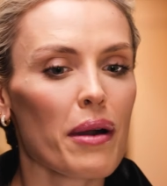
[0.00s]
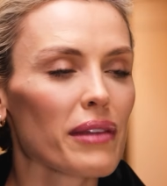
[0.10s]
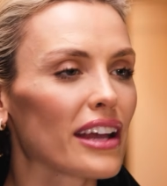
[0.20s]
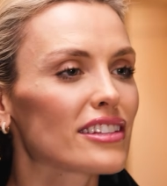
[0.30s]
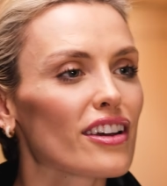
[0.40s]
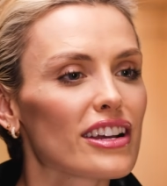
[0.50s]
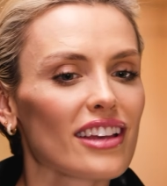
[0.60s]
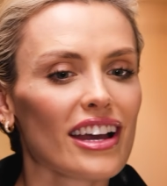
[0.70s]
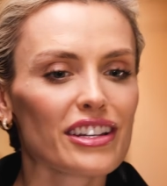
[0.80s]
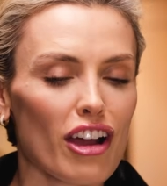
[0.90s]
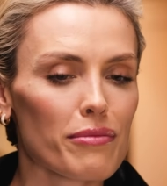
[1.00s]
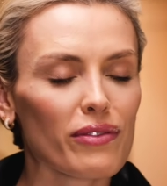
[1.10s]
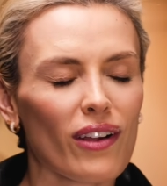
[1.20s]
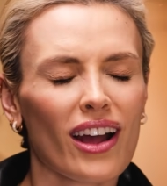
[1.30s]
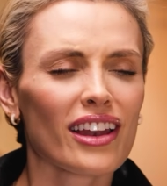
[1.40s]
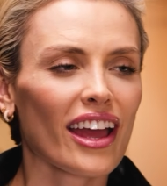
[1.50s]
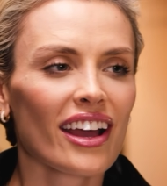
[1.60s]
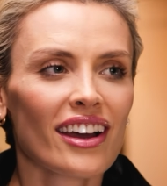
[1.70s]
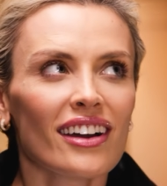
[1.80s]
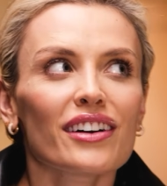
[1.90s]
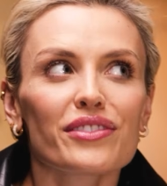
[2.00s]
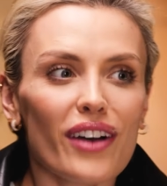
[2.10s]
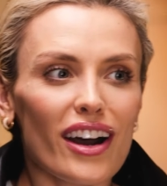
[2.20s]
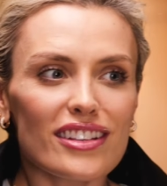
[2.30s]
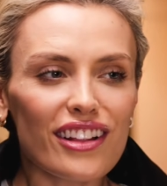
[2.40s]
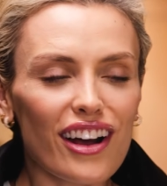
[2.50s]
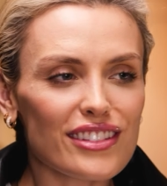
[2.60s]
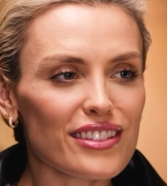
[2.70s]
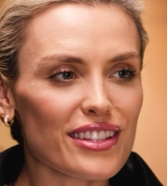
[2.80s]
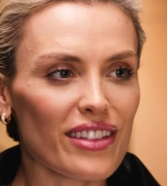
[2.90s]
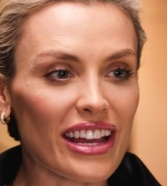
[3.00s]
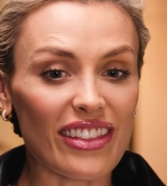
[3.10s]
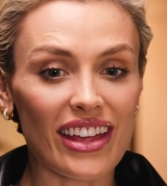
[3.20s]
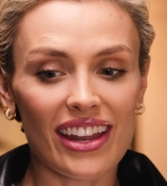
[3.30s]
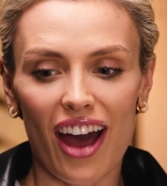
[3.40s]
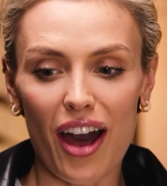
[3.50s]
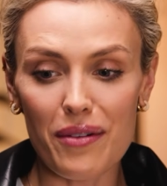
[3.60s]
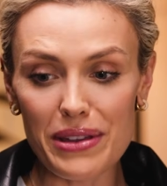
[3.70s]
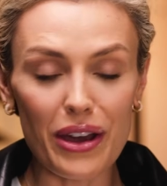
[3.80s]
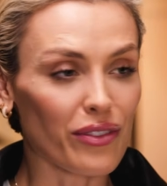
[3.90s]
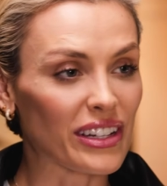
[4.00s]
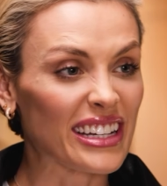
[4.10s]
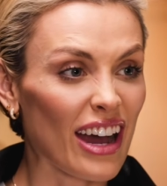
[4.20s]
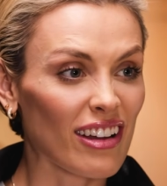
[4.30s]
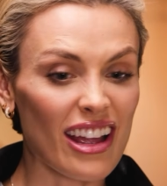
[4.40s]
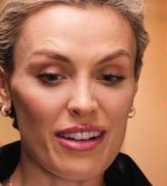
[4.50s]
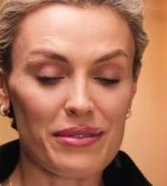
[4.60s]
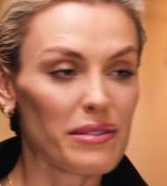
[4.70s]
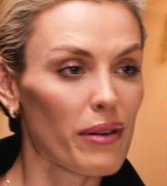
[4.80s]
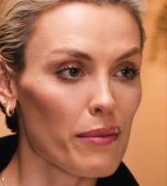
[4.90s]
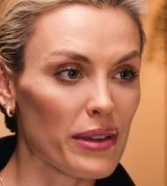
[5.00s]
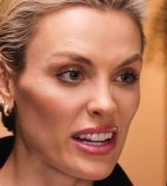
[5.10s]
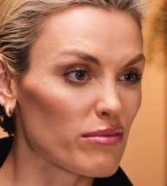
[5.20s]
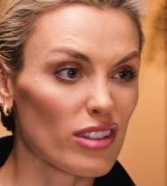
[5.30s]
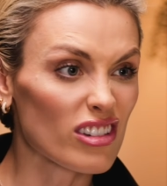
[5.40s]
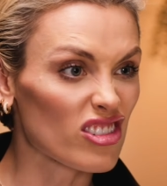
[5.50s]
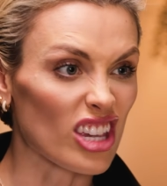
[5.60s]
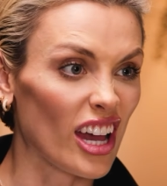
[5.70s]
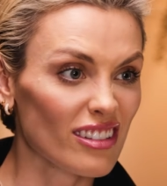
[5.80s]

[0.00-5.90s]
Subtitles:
I'm like so excited, or I'd be flying like first class or something, and then I'll be off and an hour later I'm in the park picking up dog shit.